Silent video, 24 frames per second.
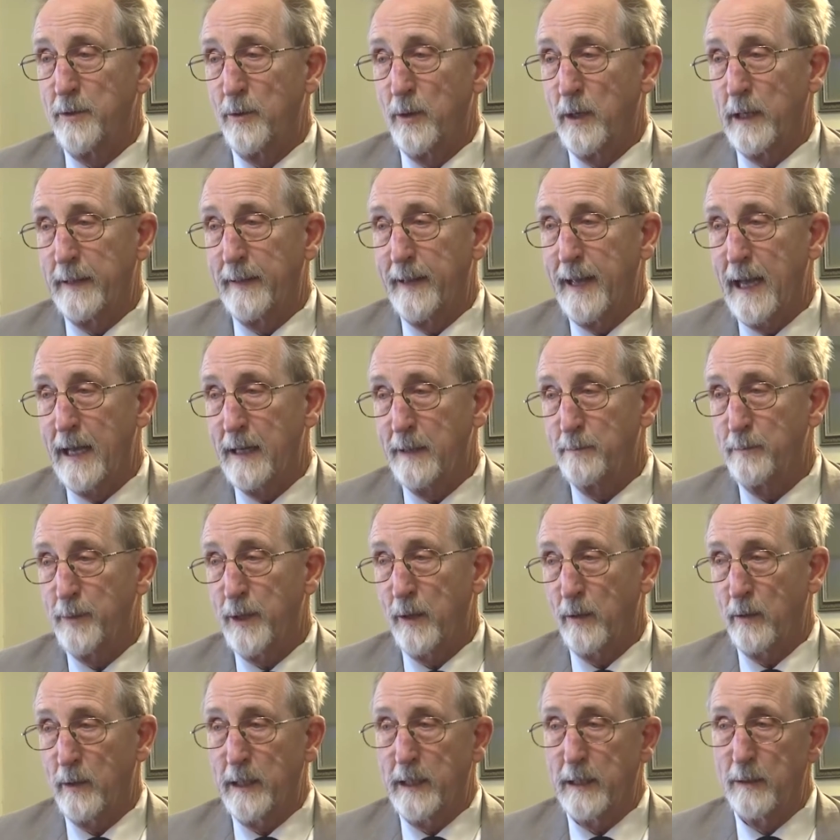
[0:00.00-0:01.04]
during that
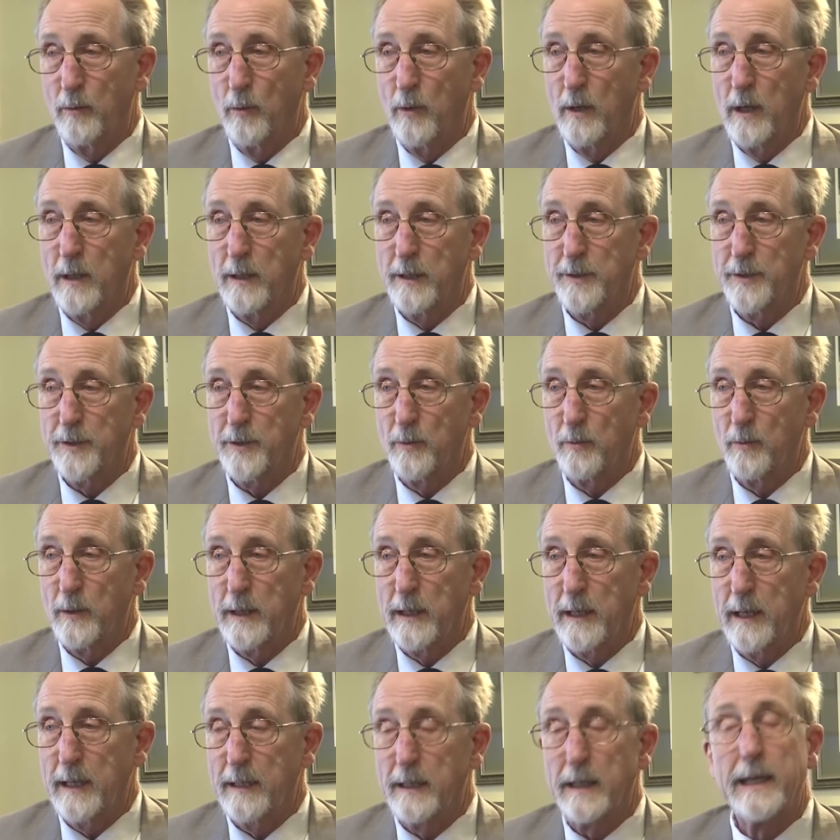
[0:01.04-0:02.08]
period was
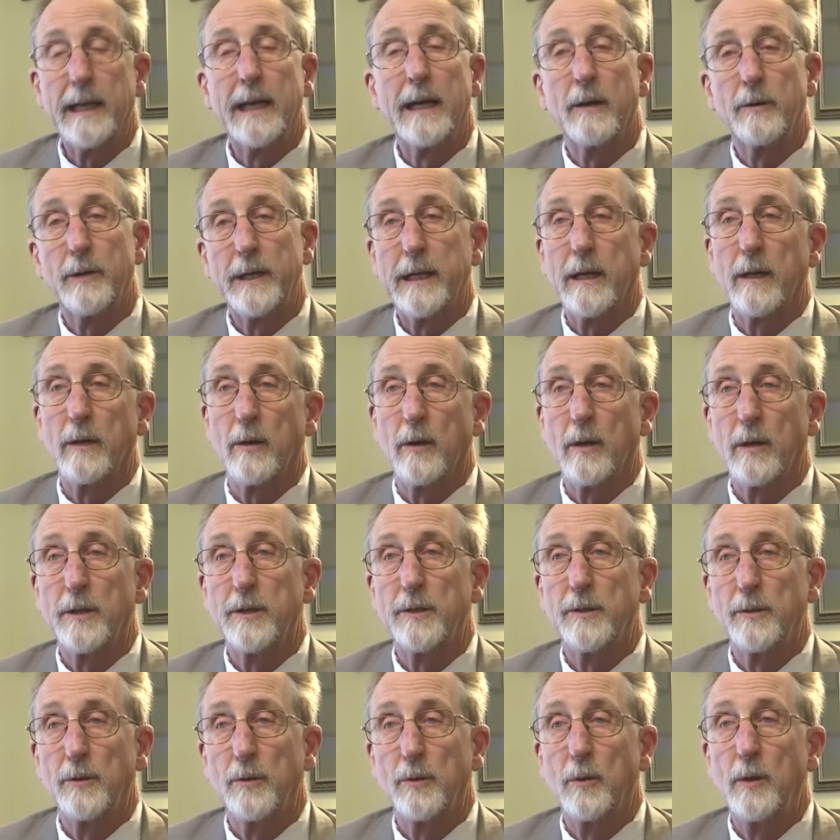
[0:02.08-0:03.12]
we had a county clerk
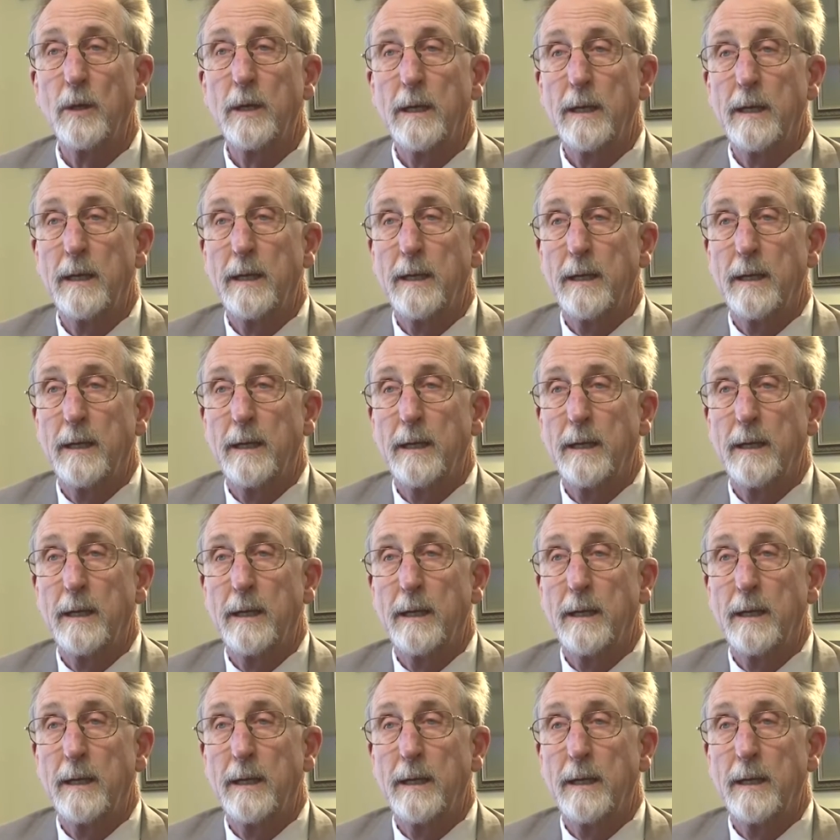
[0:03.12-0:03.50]
who